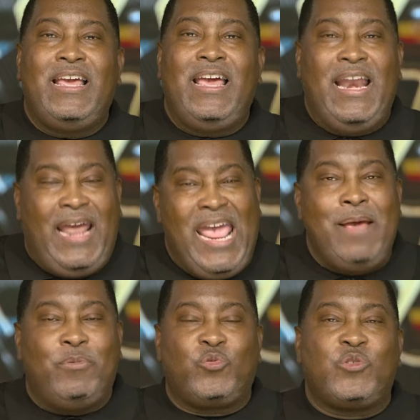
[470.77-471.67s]
and
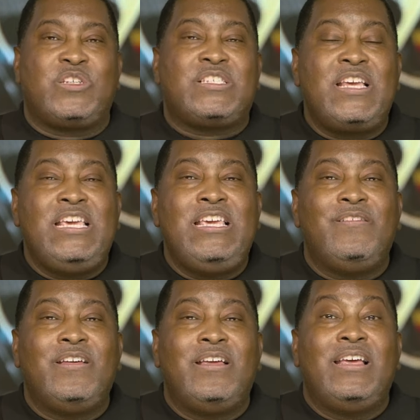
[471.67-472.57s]
Abel's was received,
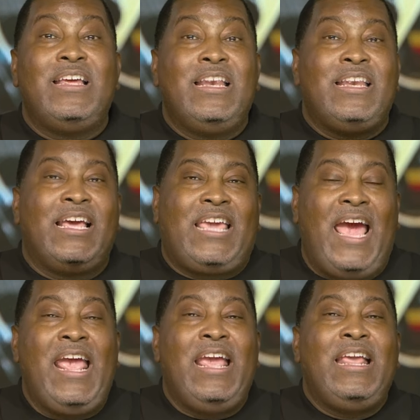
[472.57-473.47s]
that
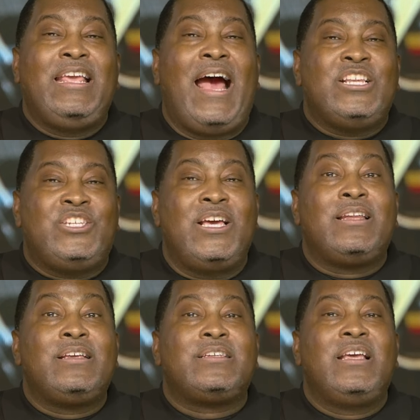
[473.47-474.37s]
Cain got
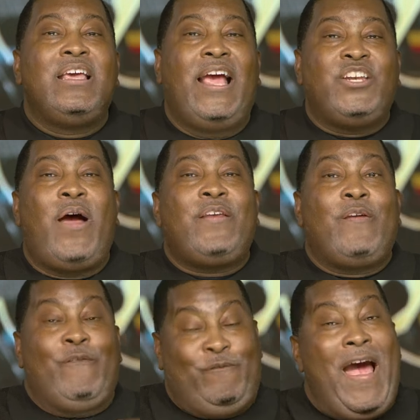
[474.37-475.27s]
jealous and tried to
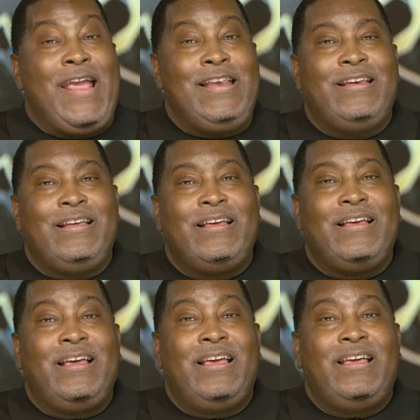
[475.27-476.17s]
fight
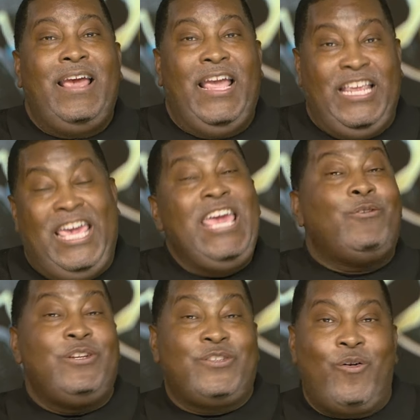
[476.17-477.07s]
and
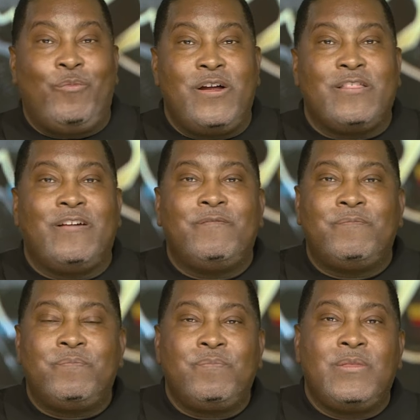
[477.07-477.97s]
killed his own brother.
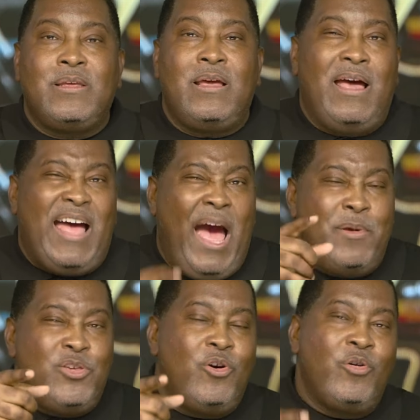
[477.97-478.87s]
How
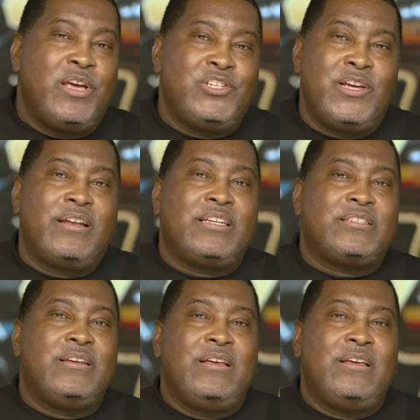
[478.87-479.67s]
many of you gonna get jealous